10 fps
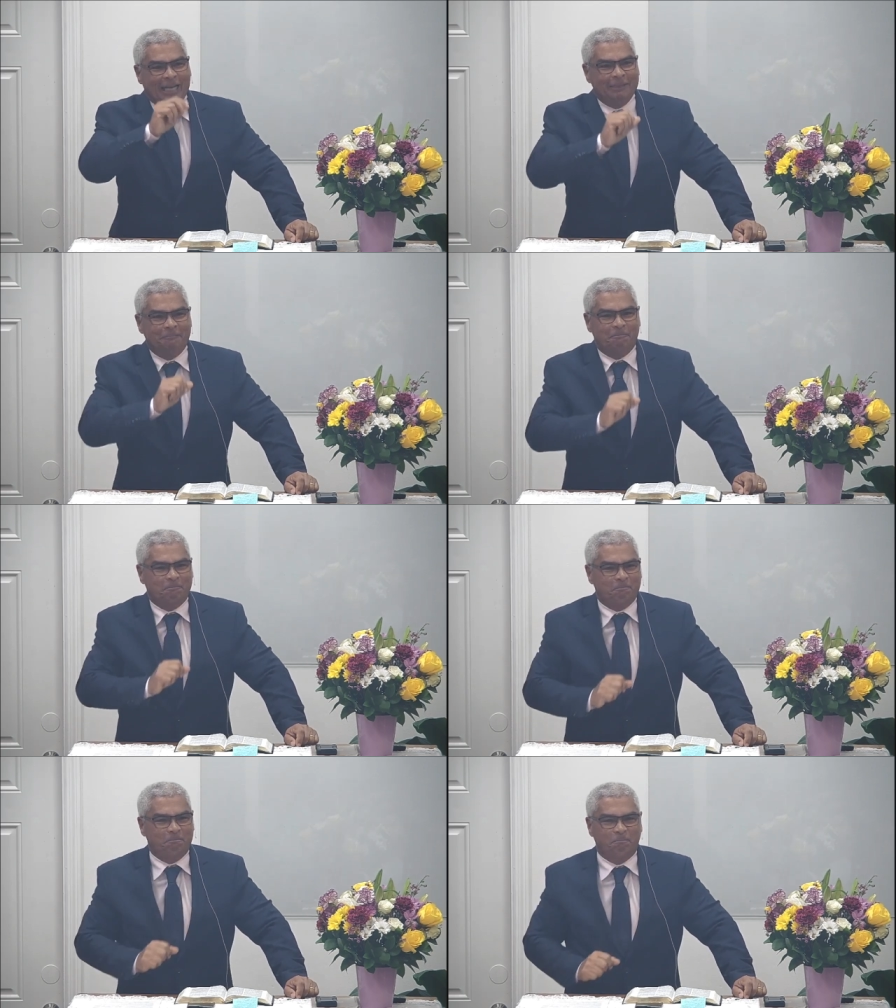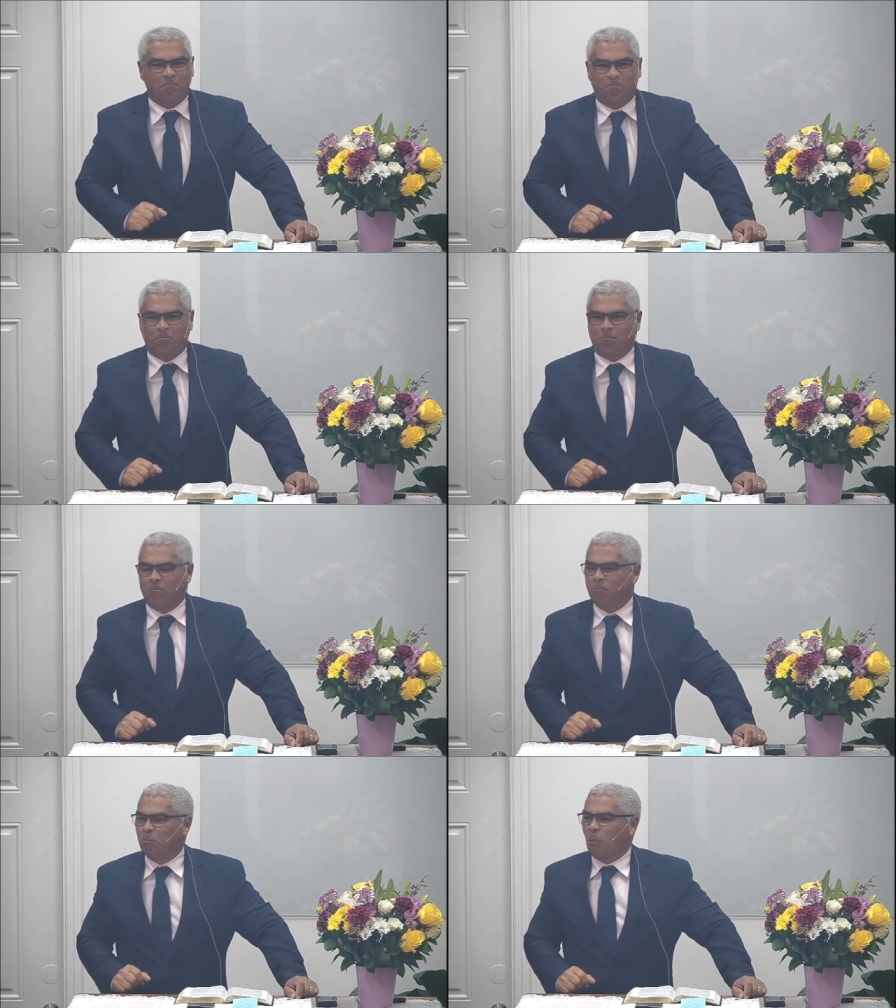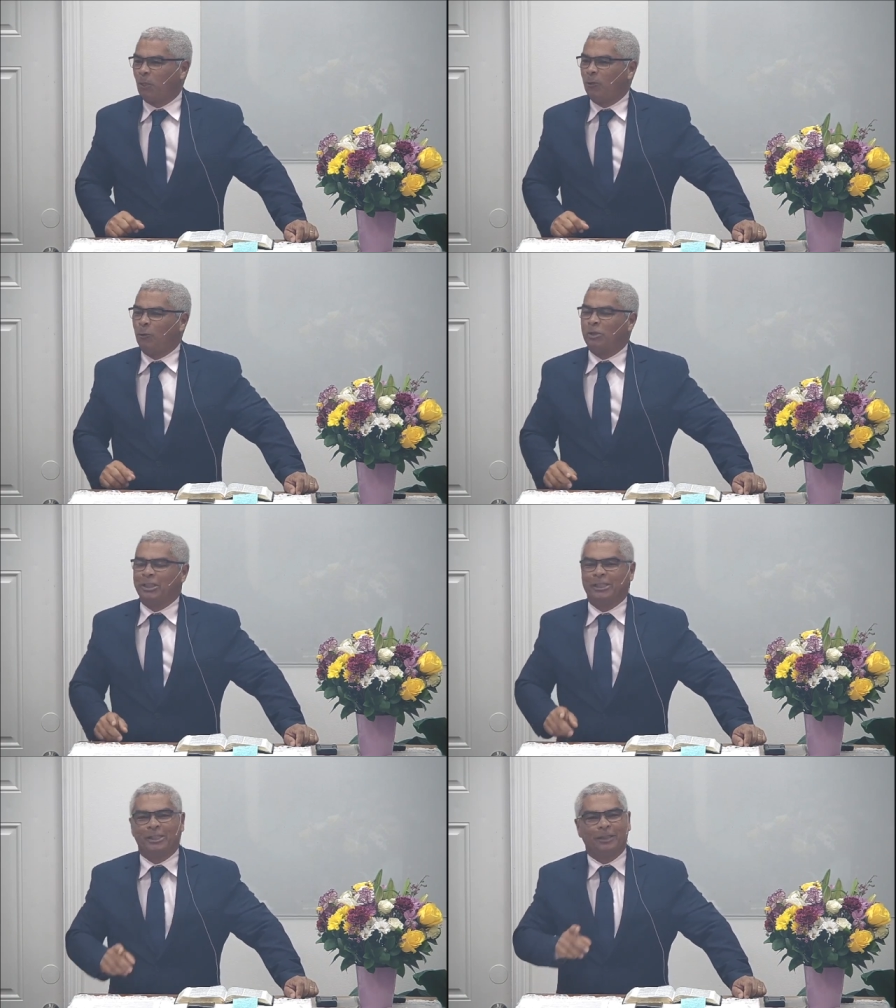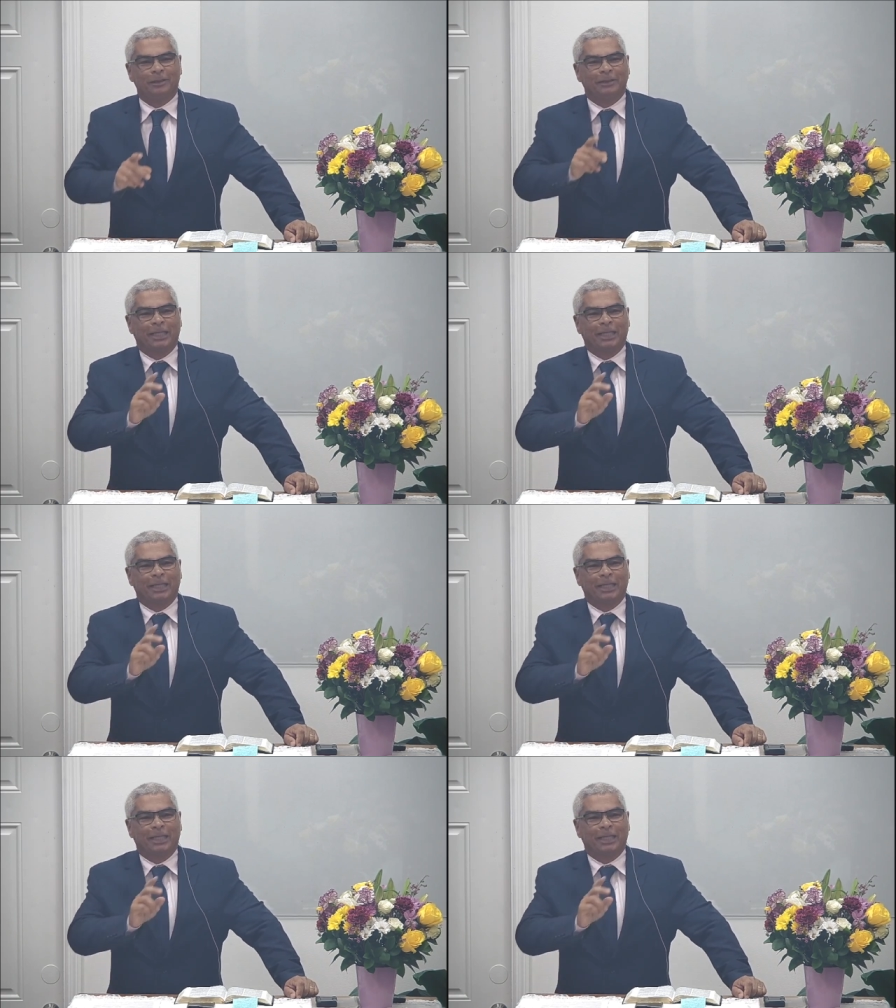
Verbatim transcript: asked him to go and walk.